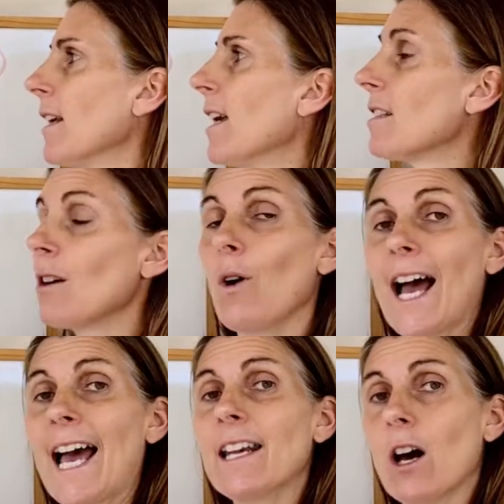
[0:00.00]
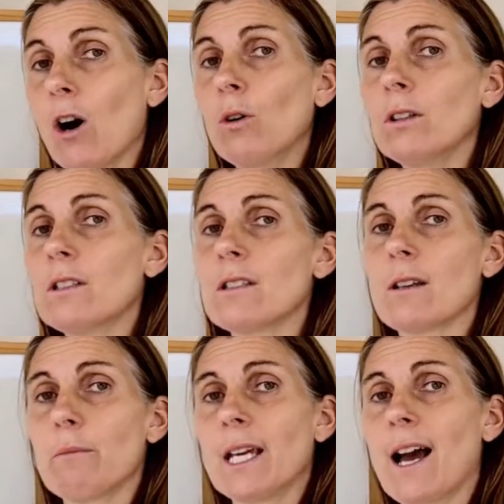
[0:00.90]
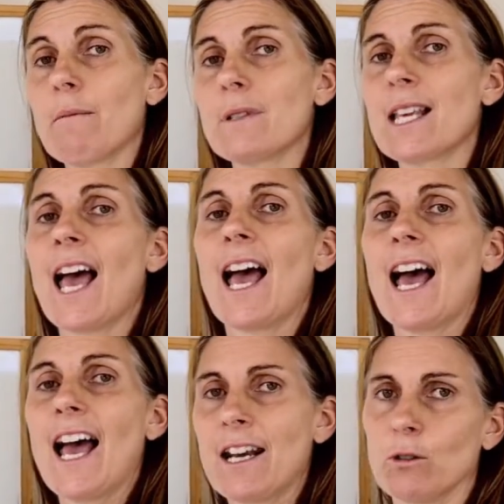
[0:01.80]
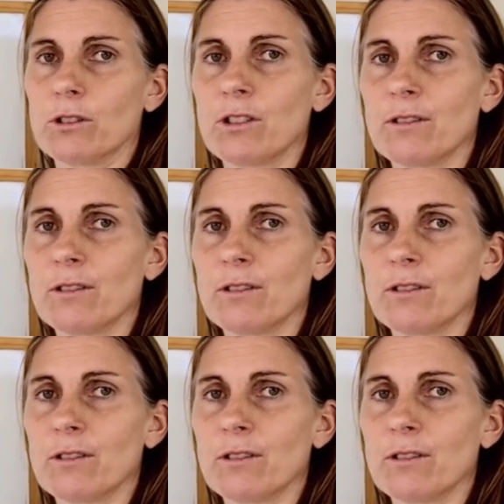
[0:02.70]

So an old becomes an old.